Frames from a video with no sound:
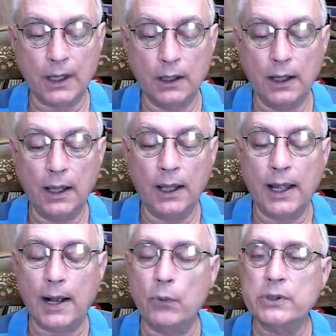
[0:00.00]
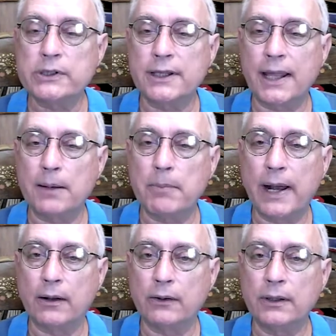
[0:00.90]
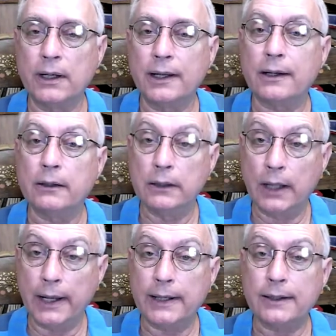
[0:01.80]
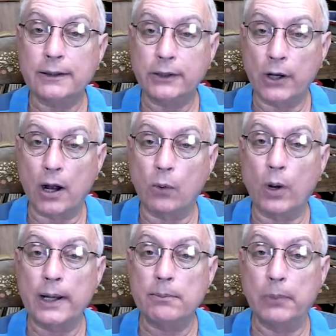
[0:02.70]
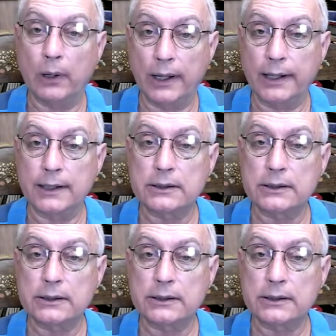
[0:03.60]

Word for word: I want us to think about let Yahweh bless.